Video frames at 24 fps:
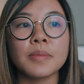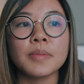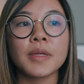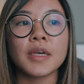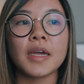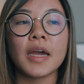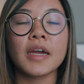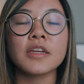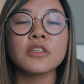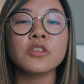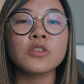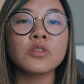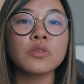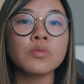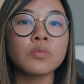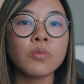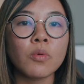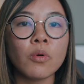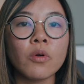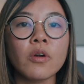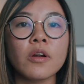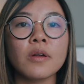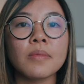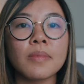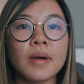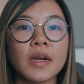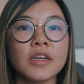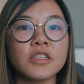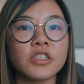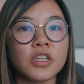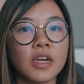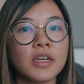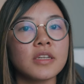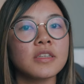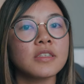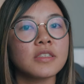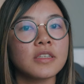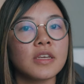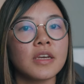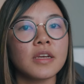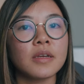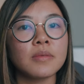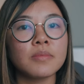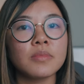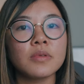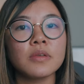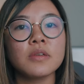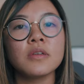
Like, I swore by China tape.